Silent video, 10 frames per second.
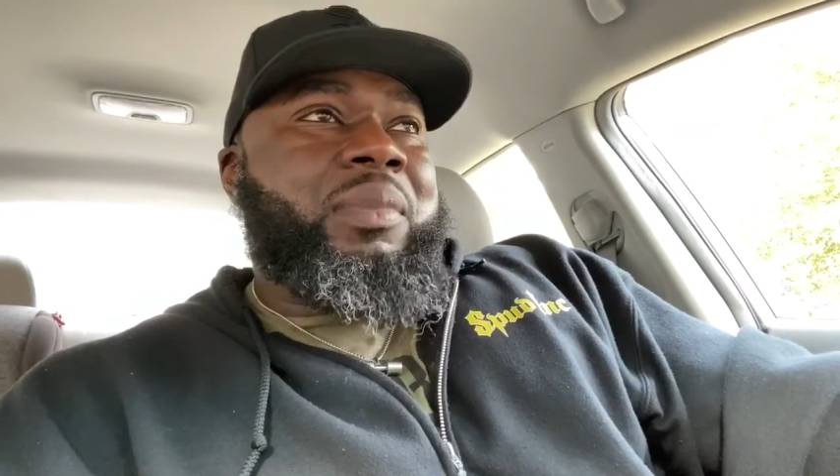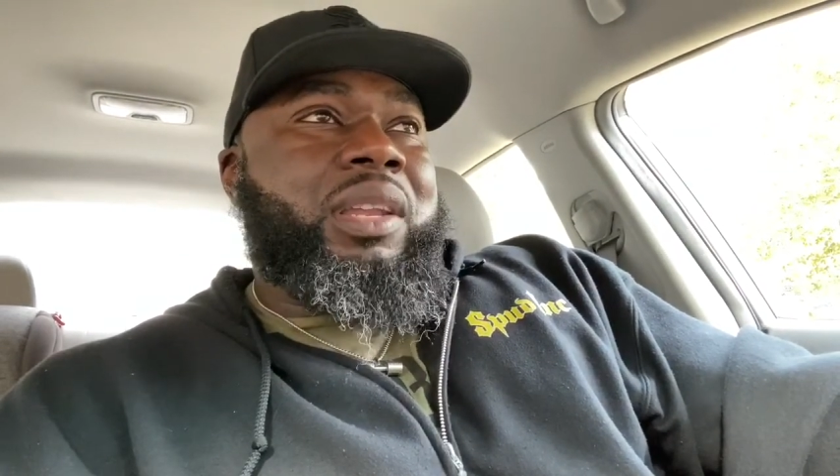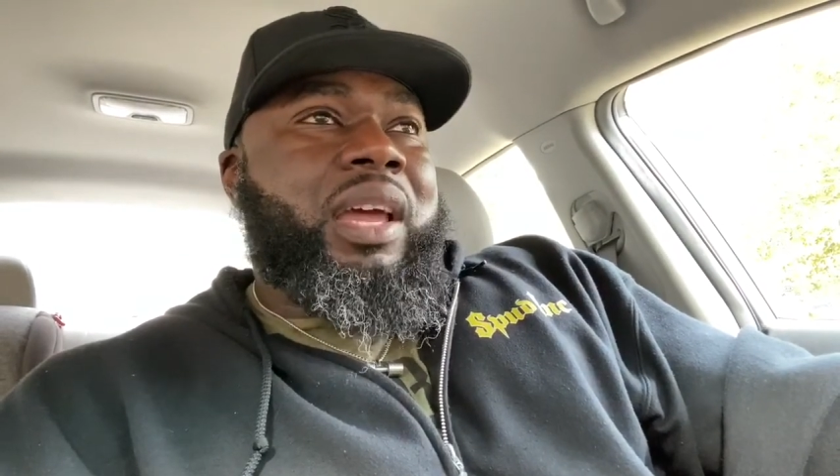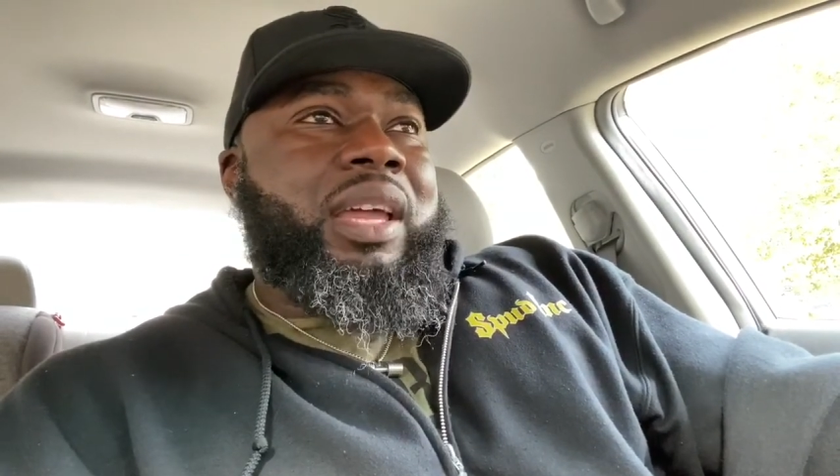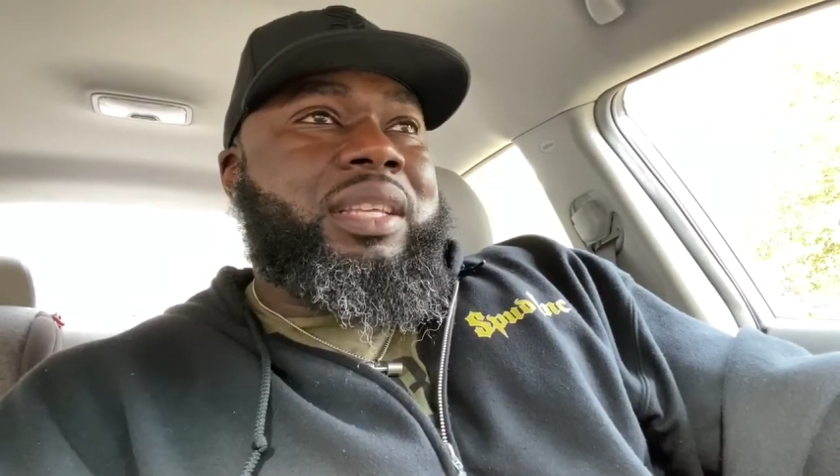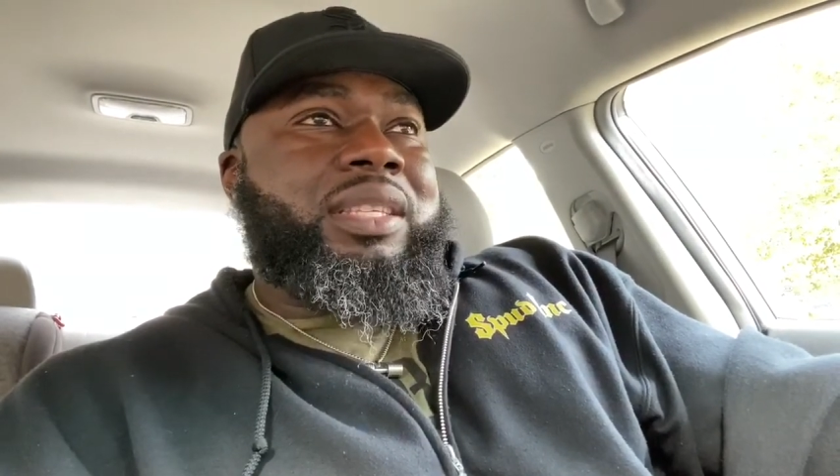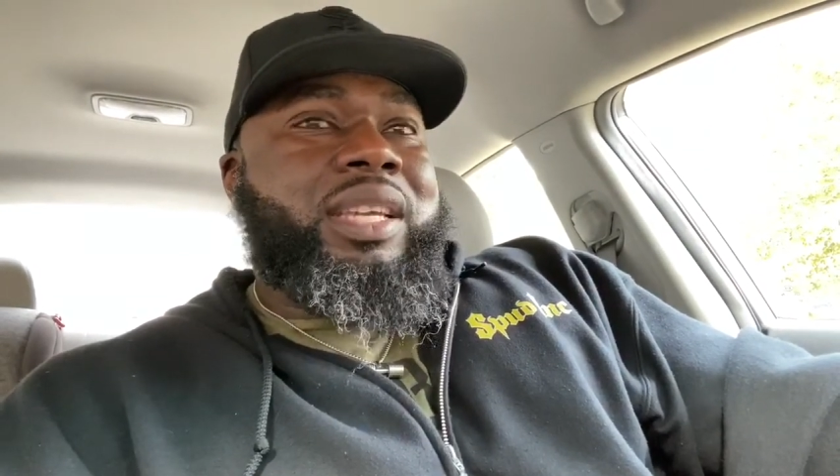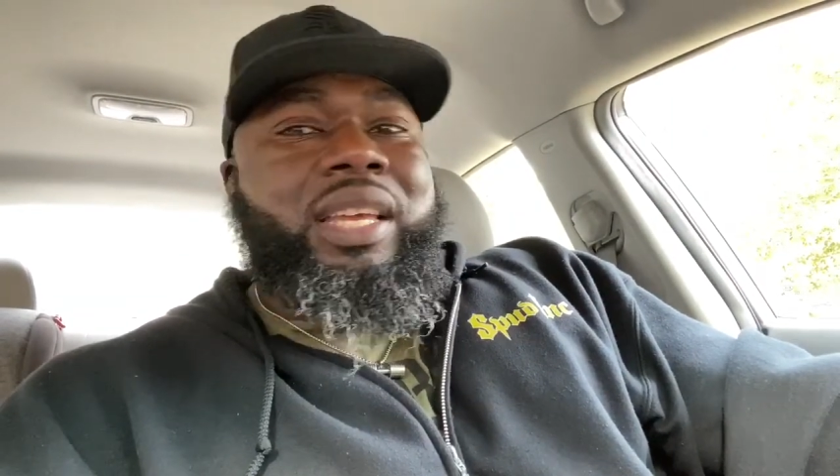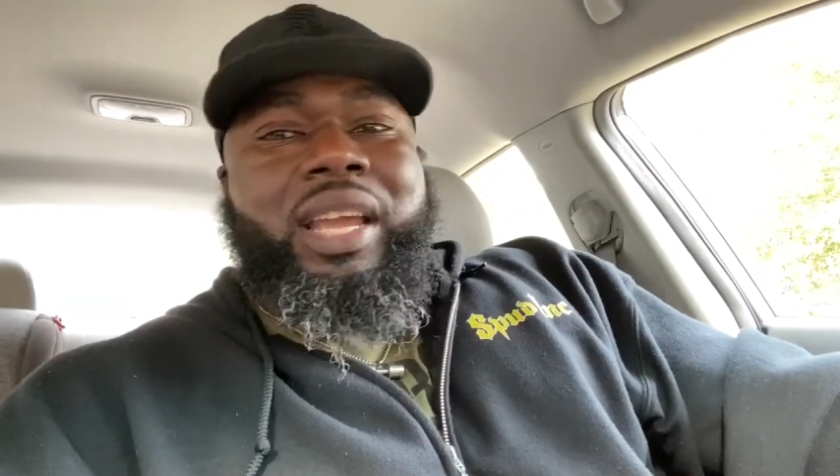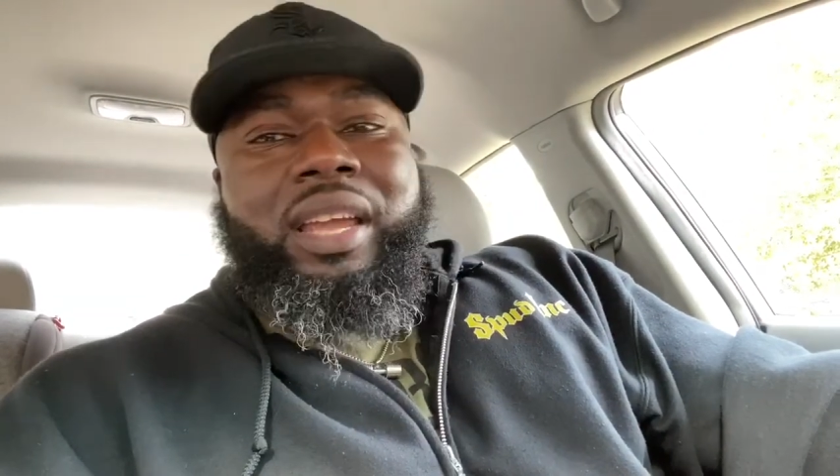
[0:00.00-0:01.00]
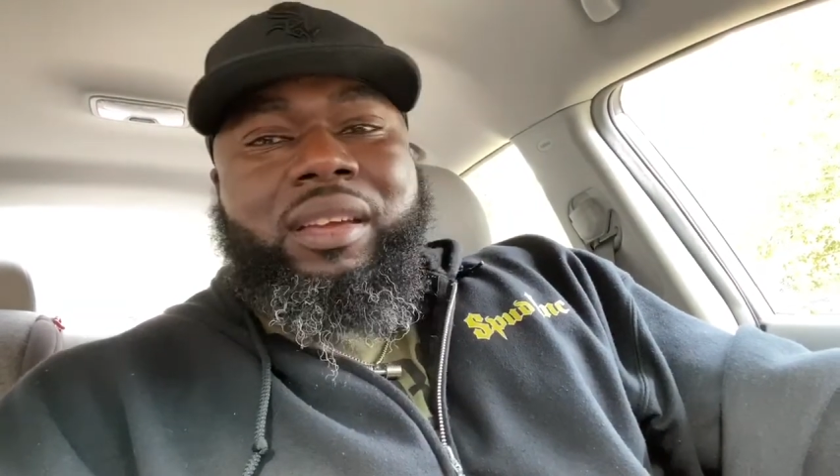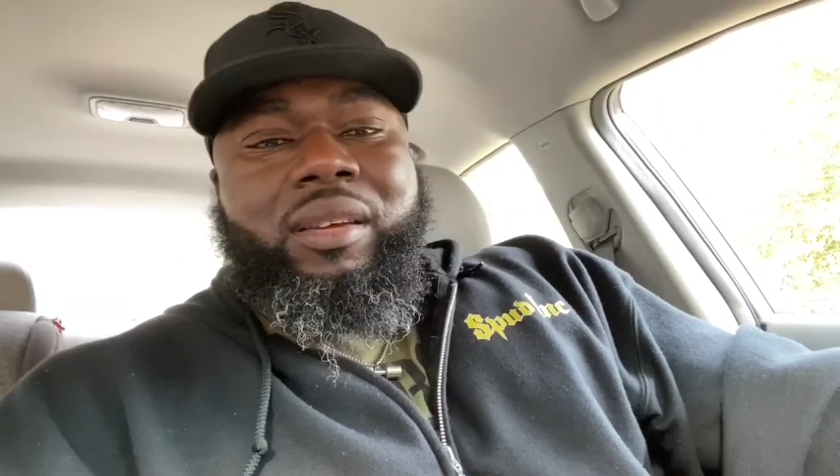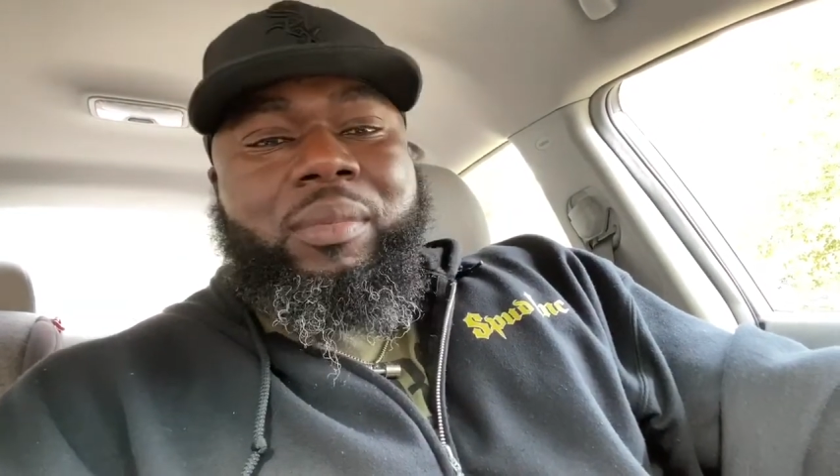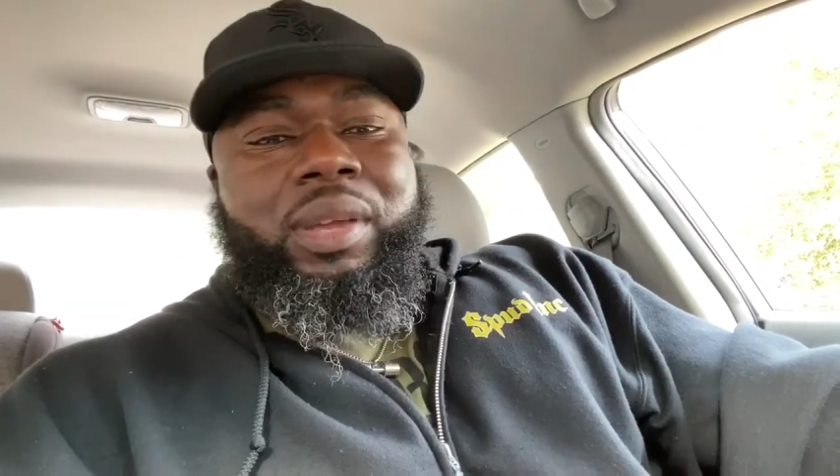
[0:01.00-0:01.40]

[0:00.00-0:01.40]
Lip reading: to like 10 a.m.